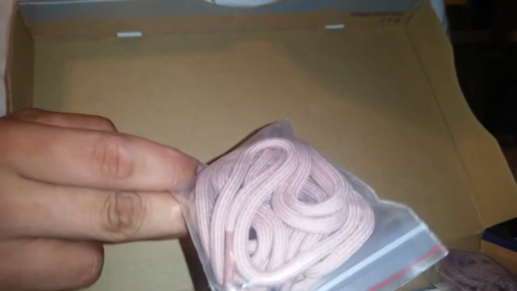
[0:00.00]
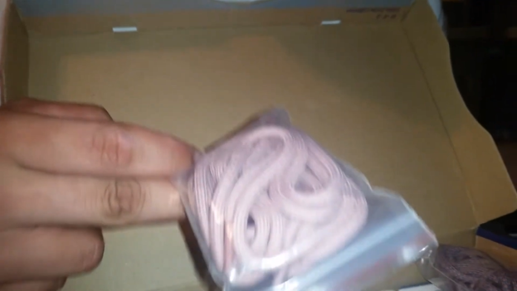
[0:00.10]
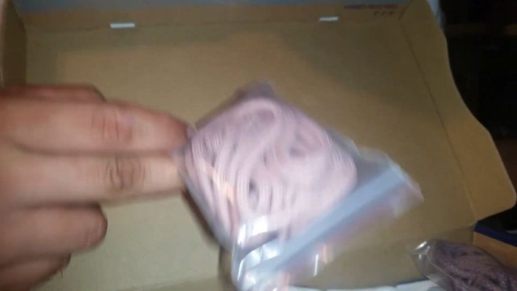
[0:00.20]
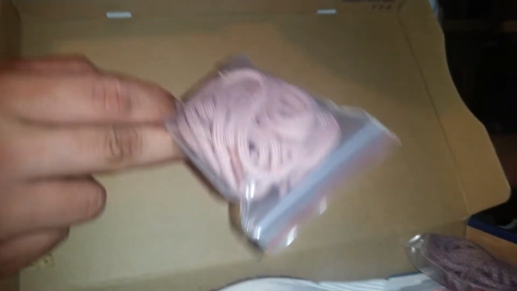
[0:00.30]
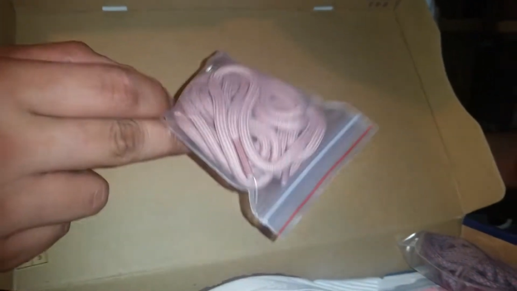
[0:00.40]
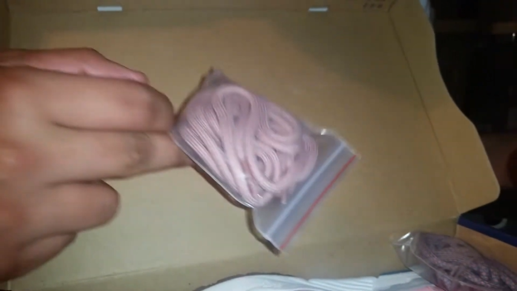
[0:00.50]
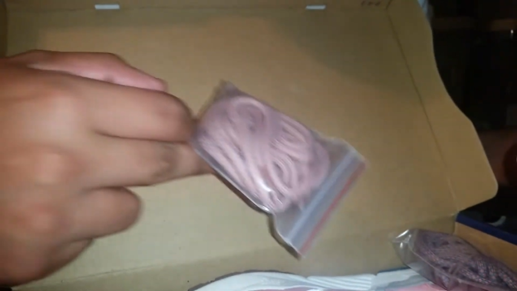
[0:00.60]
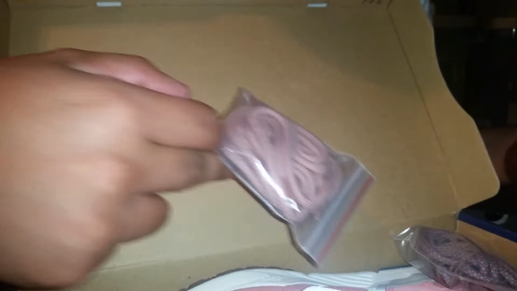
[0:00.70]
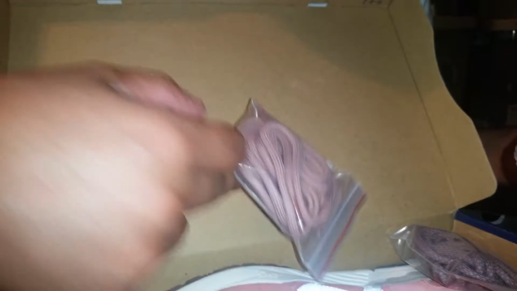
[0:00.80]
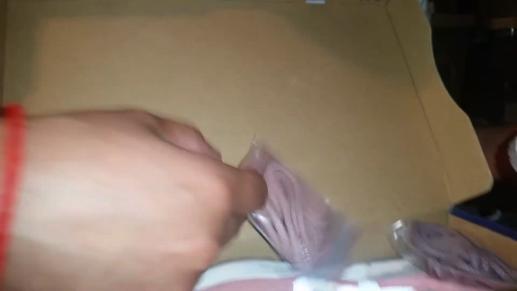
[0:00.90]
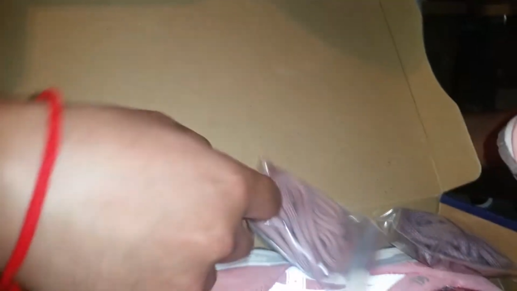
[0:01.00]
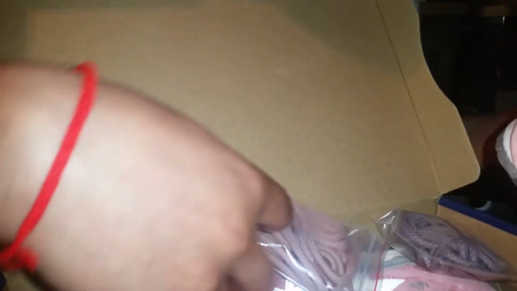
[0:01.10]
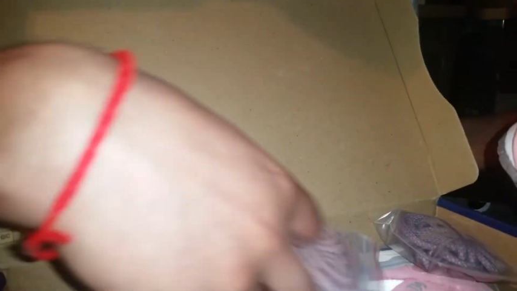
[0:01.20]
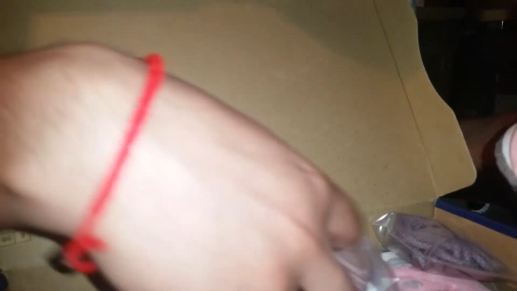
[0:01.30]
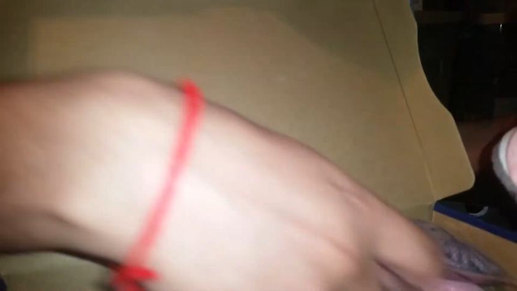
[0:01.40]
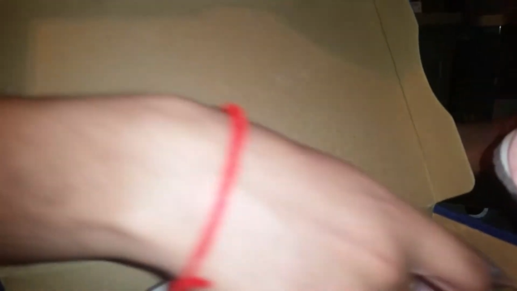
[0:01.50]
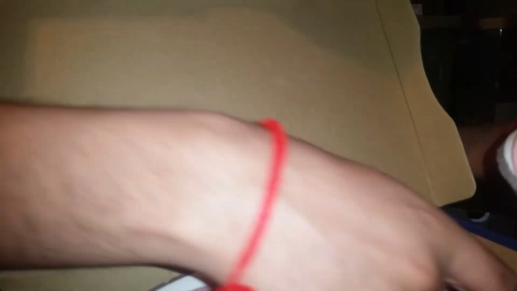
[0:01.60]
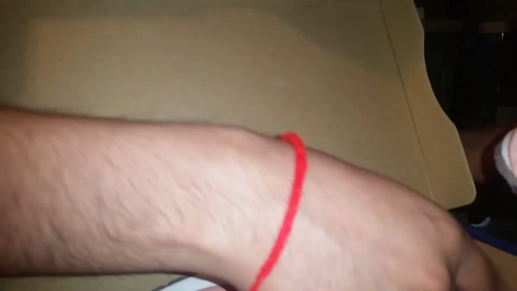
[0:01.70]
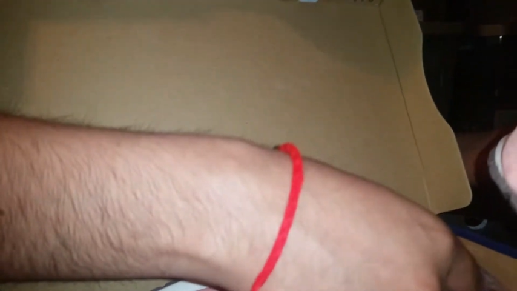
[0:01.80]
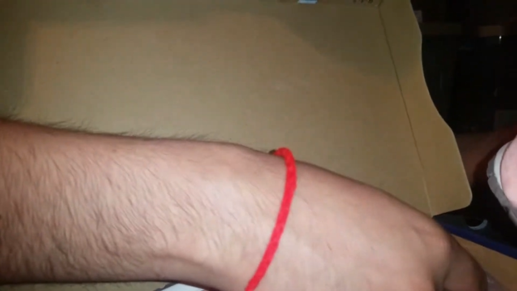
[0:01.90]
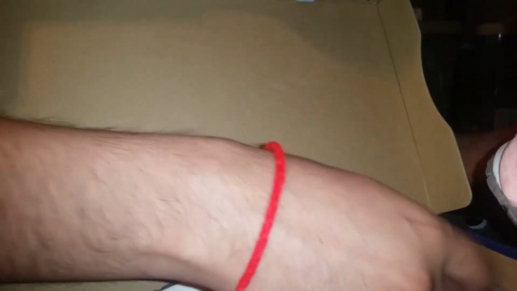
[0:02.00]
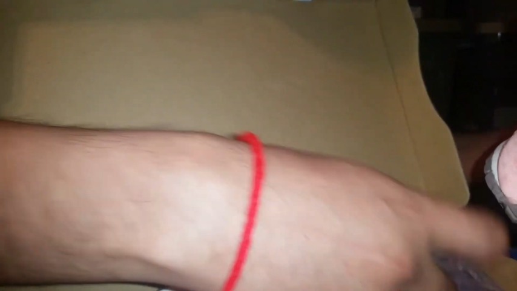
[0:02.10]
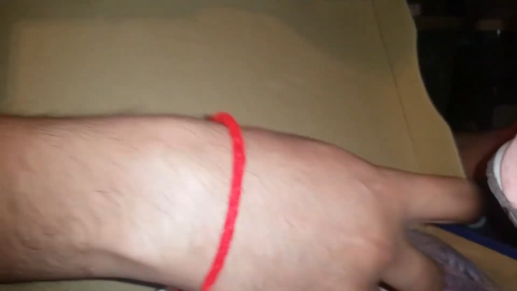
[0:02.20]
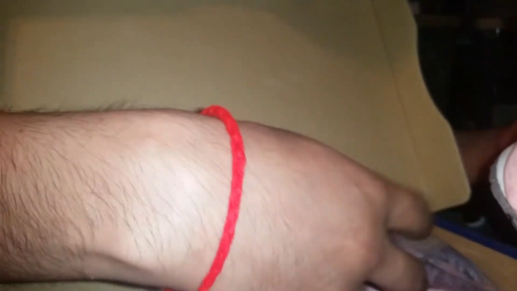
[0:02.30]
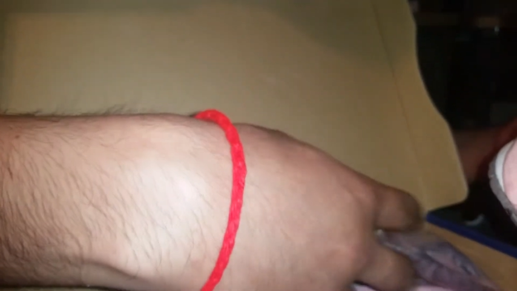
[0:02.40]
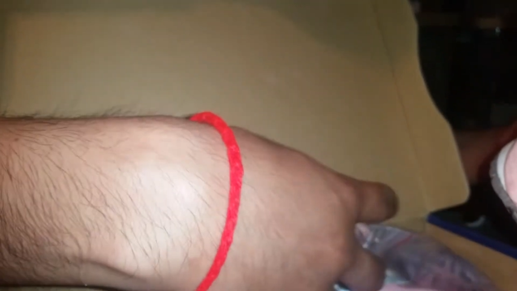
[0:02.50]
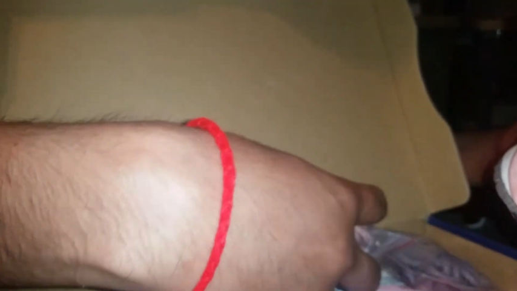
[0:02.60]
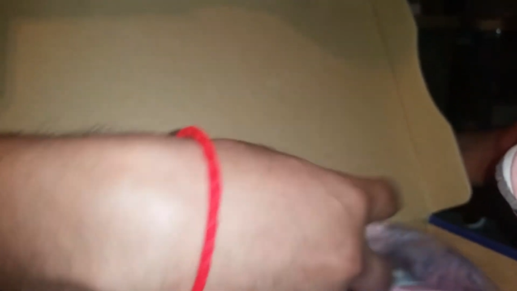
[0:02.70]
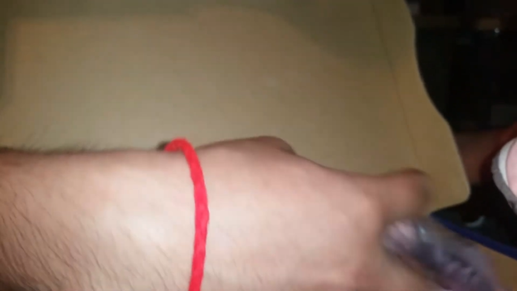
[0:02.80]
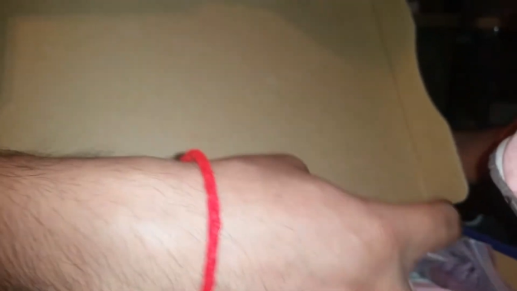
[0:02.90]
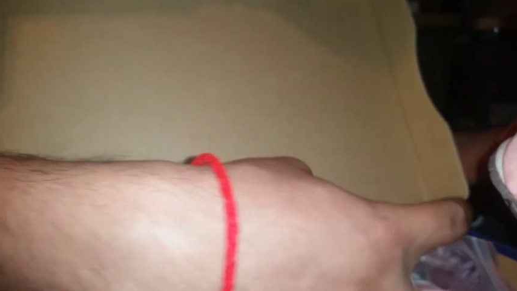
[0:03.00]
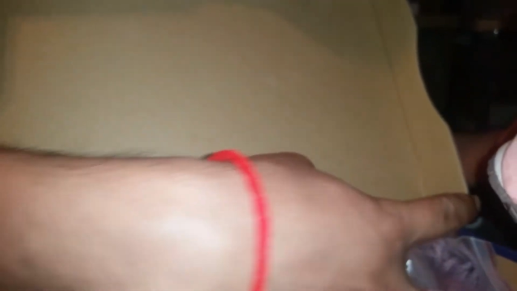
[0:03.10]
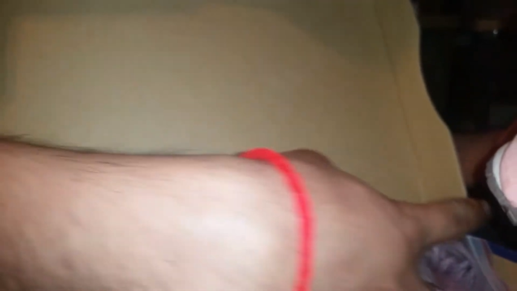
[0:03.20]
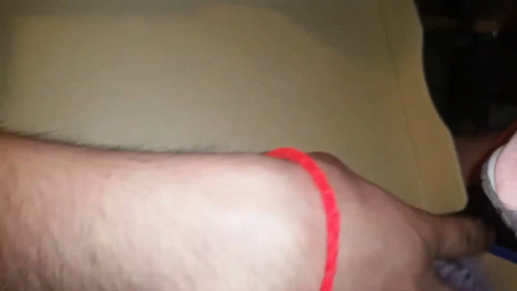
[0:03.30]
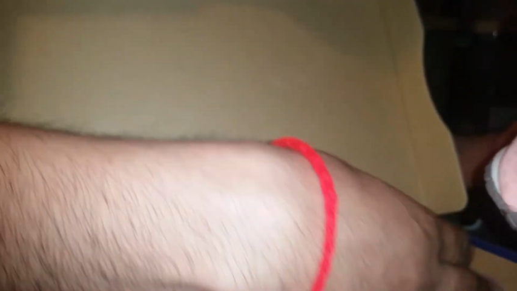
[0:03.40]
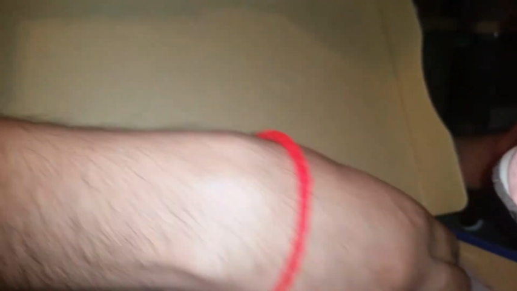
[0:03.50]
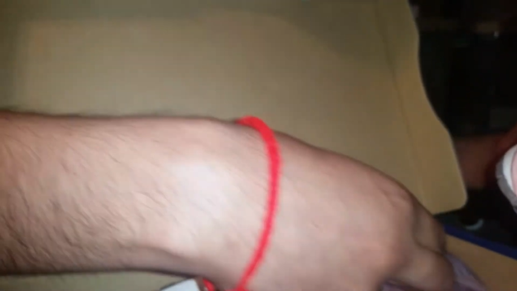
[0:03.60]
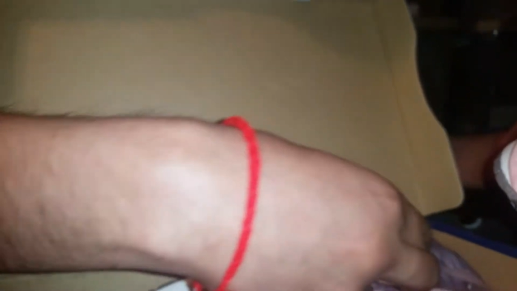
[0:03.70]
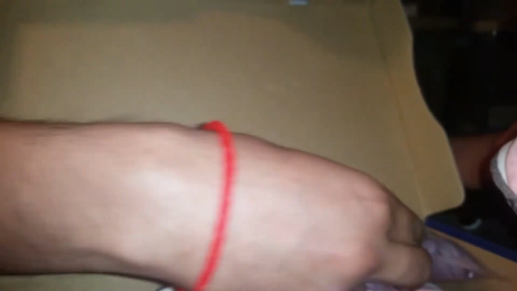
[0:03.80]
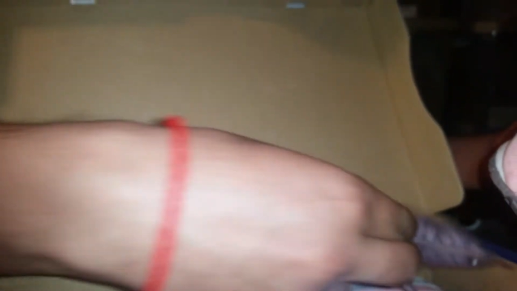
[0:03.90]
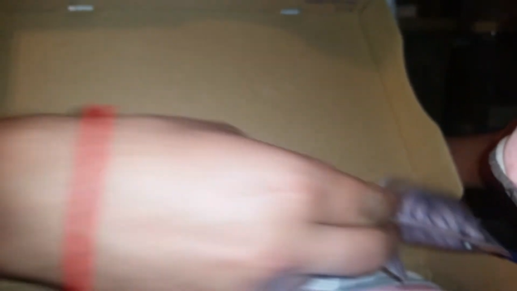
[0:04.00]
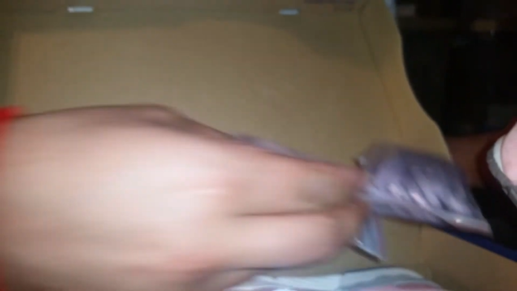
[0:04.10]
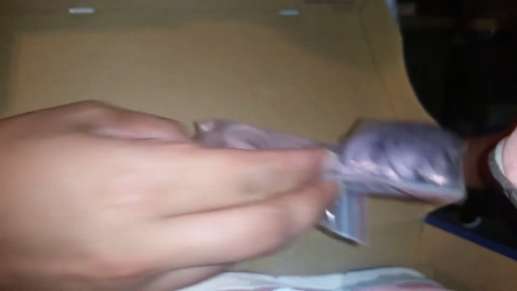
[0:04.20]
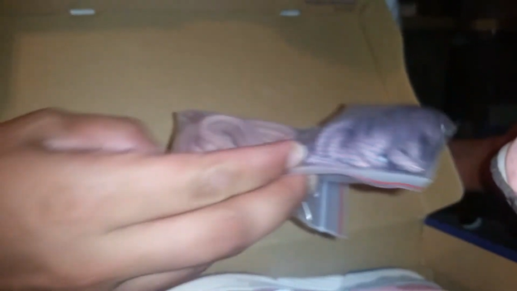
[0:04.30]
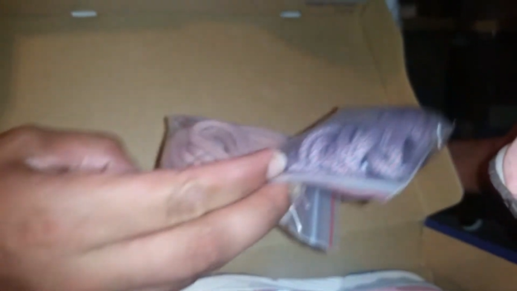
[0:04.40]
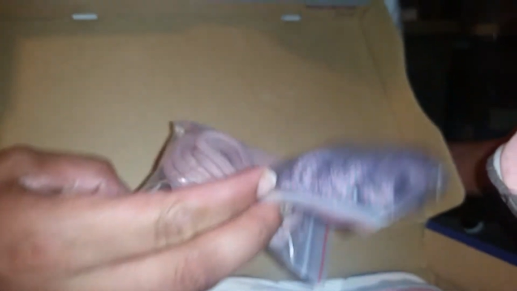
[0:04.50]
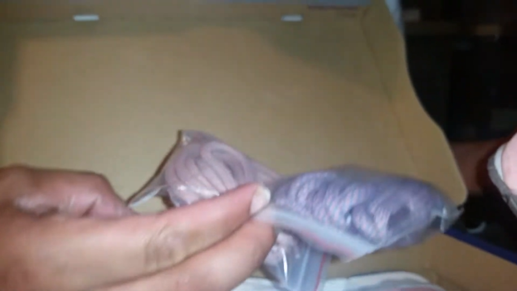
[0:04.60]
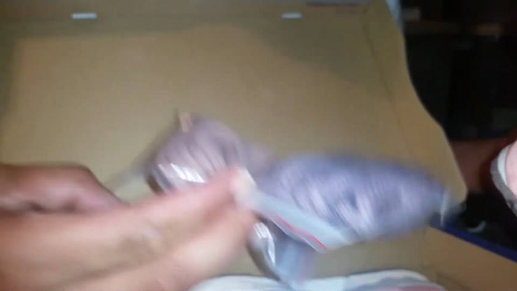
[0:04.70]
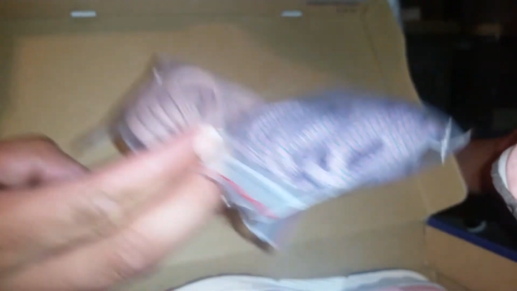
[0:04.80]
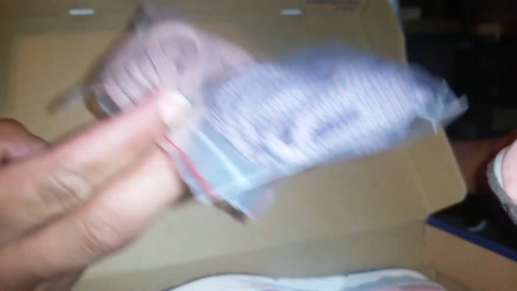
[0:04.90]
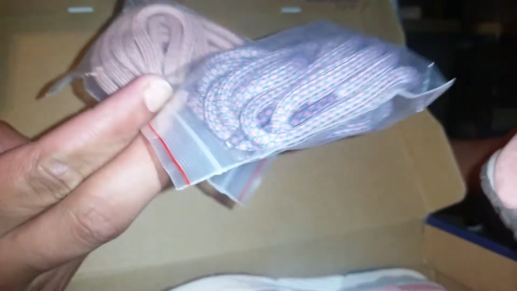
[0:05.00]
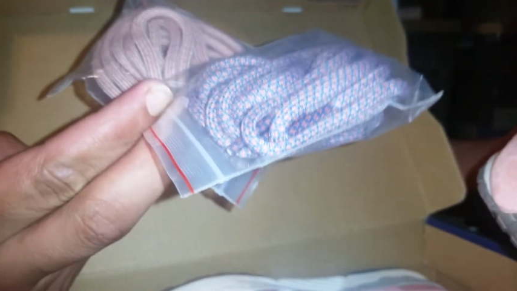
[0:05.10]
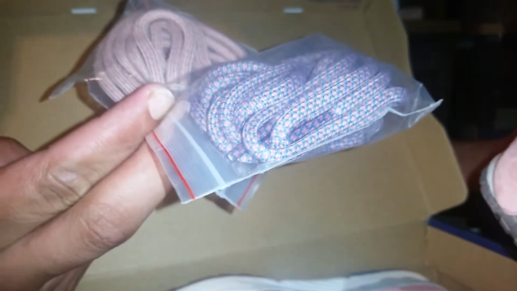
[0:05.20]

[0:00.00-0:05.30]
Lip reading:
[unreadable: no face in view]